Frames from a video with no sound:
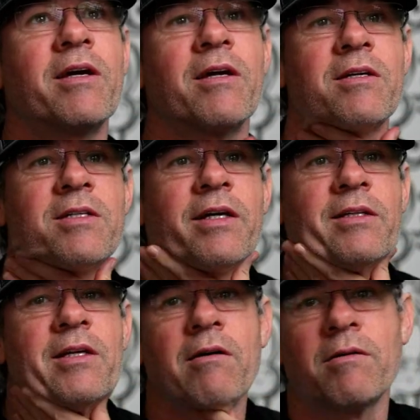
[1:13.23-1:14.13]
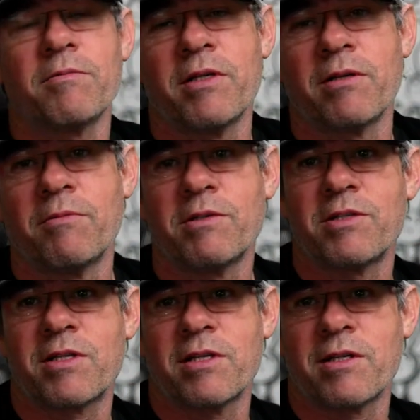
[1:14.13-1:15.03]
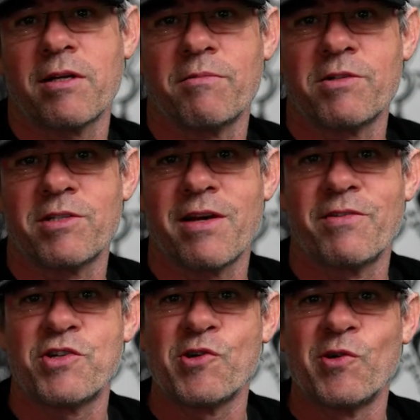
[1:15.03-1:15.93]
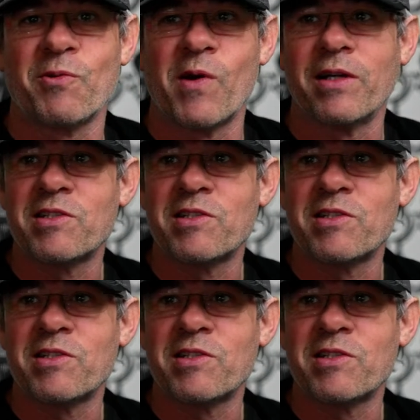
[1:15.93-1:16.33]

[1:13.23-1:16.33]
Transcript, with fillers: And I was like, no, you know, we'll just get together and we'll just have a shorter one.